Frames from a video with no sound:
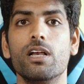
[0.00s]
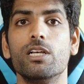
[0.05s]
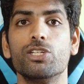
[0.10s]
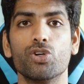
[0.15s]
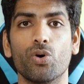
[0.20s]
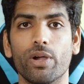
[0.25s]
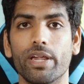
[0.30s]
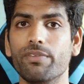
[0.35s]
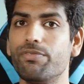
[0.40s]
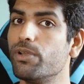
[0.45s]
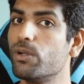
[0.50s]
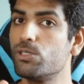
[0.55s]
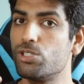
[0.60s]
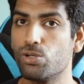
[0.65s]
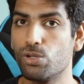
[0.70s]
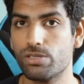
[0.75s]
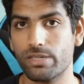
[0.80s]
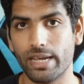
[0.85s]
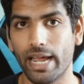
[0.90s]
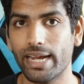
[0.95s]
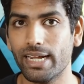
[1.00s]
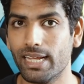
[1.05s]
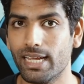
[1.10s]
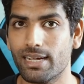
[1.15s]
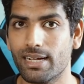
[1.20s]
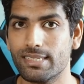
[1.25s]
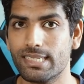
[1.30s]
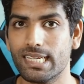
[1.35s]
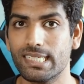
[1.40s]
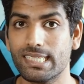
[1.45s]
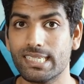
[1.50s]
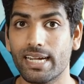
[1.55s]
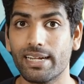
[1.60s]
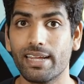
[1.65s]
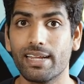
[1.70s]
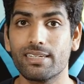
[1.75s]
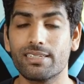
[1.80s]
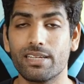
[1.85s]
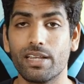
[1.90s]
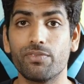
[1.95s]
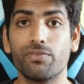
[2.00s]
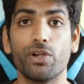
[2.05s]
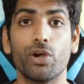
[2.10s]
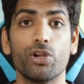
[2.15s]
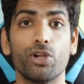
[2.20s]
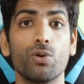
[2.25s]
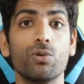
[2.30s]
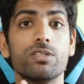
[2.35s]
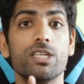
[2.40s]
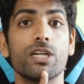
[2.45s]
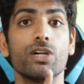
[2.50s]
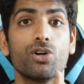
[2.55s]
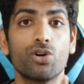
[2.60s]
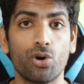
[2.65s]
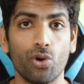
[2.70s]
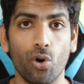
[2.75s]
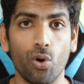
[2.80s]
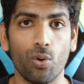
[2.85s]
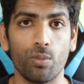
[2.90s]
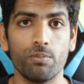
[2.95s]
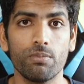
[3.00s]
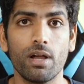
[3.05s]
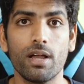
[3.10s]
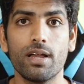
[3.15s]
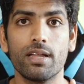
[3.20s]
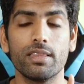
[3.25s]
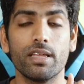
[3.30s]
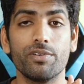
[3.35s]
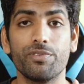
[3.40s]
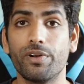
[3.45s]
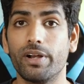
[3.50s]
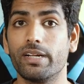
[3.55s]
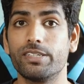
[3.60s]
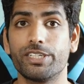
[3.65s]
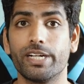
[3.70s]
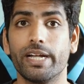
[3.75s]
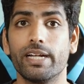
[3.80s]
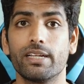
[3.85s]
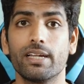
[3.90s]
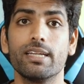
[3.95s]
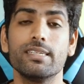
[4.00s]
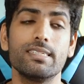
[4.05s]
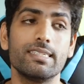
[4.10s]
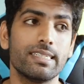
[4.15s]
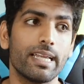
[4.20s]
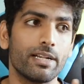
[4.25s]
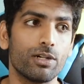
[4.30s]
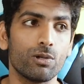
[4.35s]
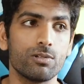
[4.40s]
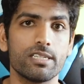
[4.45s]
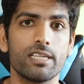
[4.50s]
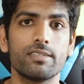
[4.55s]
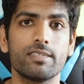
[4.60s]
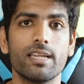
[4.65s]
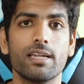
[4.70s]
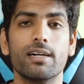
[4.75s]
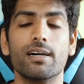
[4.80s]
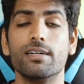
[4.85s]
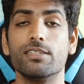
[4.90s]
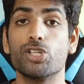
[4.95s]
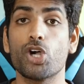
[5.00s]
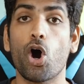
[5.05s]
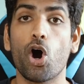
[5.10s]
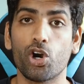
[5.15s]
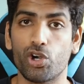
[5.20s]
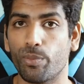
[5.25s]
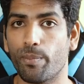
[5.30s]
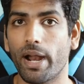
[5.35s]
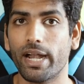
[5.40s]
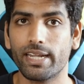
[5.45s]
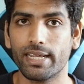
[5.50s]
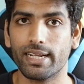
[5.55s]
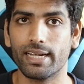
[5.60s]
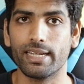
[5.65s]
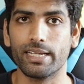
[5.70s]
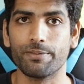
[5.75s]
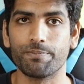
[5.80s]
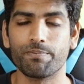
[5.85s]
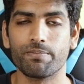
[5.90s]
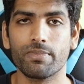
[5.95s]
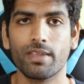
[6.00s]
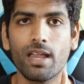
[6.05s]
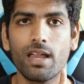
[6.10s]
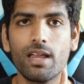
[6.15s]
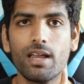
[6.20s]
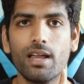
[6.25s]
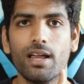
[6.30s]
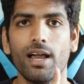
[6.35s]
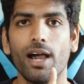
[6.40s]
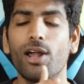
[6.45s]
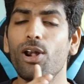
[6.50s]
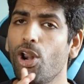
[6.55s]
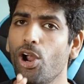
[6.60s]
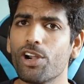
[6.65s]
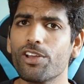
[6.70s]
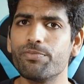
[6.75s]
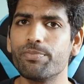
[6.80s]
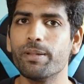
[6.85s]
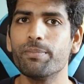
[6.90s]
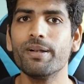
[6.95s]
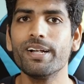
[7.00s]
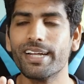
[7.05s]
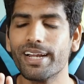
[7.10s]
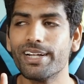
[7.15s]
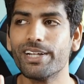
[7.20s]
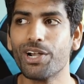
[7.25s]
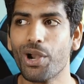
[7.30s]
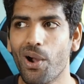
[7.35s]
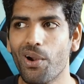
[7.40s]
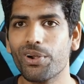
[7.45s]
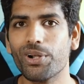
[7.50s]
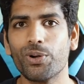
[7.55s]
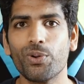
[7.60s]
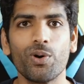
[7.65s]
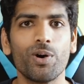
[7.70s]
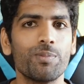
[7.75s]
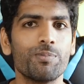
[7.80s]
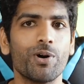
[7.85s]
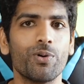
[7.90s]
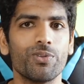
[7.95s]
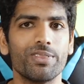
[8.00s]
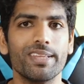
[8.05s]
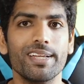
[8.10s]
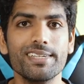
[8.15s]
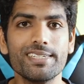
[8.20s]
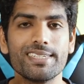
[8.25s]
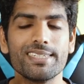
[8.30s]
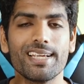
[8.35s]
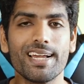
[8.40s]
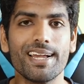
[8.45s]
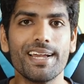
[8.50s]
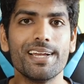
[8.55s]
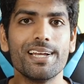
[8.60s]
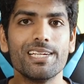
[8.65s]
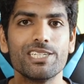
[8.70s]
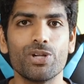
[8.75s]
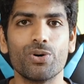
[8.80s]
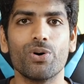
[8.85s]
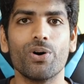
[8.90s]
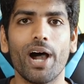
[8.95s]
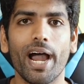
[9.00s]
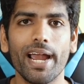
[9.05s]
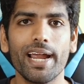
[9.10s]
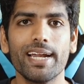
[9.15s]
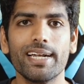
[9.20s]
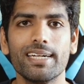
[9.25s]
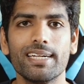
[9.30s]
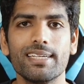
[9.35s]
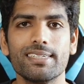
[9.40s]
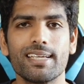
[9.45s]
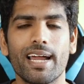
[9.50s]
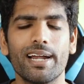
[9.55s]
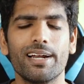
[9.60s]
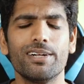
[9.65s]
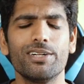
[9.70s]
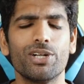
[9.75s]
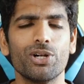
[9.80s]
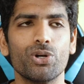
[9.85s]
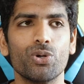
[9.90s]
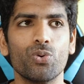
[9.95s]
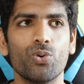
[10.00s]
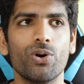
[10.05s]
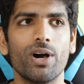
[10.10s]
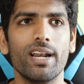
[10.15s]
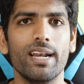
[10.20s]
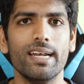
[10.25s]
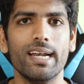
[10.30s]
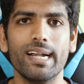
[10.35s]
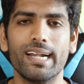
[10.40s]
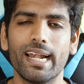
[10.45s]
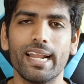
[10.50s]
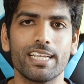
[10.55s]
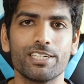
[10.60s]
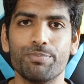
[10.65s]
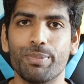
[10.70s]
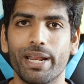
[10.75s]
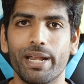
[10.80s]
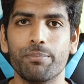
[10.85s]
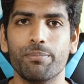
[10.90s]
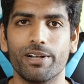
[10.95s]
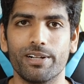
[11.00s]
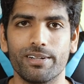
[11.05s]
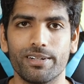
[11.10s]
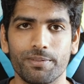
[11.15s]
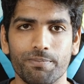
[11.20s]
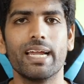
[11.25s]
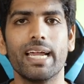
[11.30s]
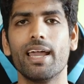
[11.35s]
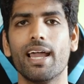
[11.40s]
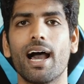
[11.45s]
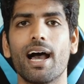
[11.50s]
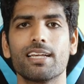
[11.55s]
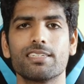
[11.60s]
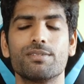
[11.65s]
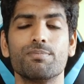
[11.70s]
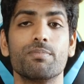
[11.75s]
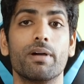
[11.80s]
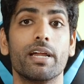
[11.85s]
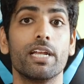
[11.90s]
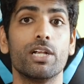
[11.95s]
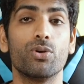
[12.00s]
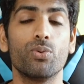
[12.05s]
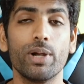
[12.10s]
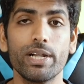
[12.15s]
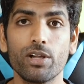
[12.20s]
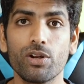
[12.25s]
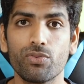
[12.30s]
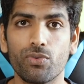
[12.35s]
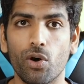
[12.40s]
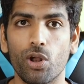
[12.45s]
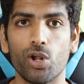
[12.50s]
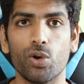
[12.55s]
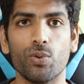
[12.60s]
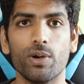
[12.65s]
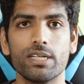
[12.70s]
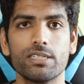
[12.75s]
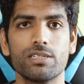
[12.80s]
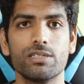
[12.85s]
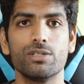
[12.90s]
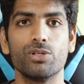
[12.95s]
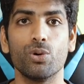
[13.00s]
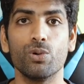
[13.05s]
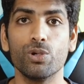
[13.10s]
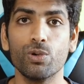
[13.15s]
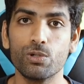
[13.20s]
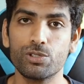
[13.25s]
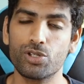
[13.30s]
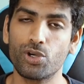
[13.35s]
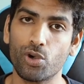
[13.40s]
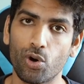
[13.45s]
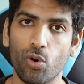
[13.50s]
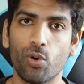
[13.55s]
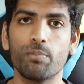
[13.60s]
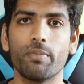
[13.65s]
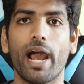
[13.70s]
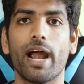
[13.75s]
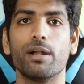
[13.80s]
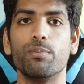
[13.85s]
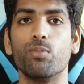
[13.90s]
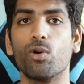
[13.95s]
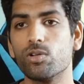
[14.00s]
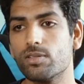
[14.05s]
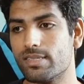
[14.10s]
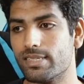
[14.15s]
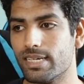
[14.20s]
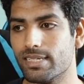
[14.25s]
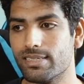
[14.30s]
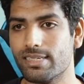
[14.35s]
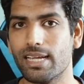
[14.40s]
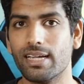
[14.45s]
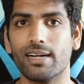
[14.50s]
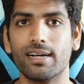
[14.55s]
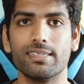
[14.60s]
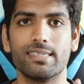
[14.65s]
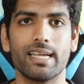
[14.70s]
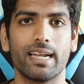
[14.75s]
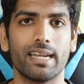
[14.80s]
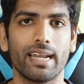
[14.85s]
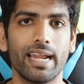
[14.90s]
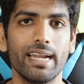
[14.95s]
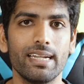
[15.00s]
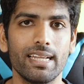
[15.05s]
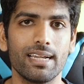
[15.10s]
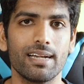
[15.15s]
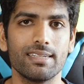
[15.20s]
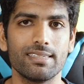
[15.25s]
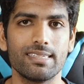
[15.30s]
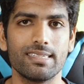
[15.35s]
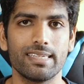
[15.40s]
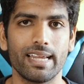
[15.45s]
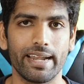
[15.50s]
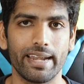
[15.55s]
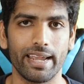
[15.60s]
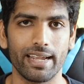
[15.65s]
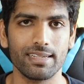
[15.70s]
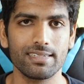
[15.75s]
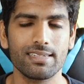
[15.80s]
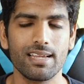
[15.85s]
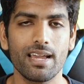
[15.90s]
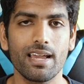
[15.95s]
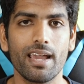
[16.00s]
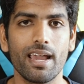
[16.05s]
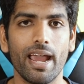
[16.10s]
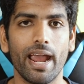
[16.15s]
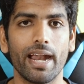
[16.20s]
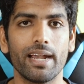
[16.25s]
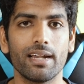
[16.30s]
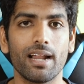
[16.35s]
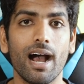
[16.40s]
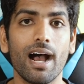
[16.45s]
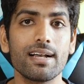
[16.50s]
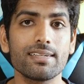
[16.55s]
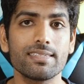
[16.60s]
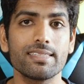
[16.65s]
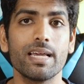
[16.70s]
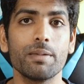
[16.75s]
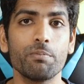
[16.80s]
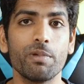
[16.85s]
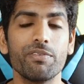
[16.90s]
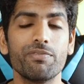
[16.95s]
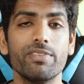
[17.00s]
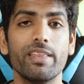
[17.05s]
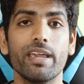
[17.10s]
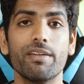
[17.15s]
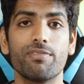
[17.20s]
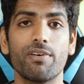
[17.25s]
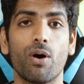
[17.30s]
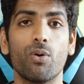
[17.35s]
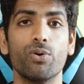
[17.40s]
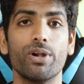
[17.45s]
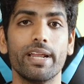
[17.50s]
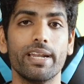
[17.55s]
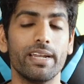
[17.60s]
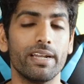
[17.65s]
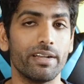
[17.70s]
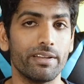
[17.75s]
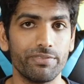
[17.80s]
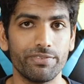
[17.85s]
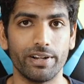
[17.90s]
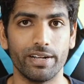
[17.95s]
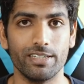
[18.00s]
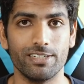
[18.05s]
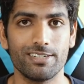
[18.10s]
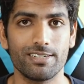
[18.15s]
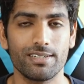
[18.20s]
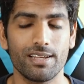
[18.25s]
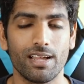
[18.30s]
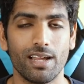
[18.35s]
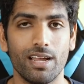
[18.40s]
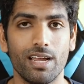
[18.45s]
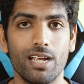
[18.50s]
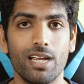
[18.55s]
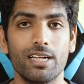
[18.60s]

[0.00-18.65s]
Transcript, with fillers: So if you choose 90Hz in settings if you're using Chrome the refresh rate is set to 60Hz automatically. A lot of people did not know about this so I decided to do a little experiment. I asked my Twitter followers to use Chrome at both 60Hz and 90Hz settings and asked them if they found any difference.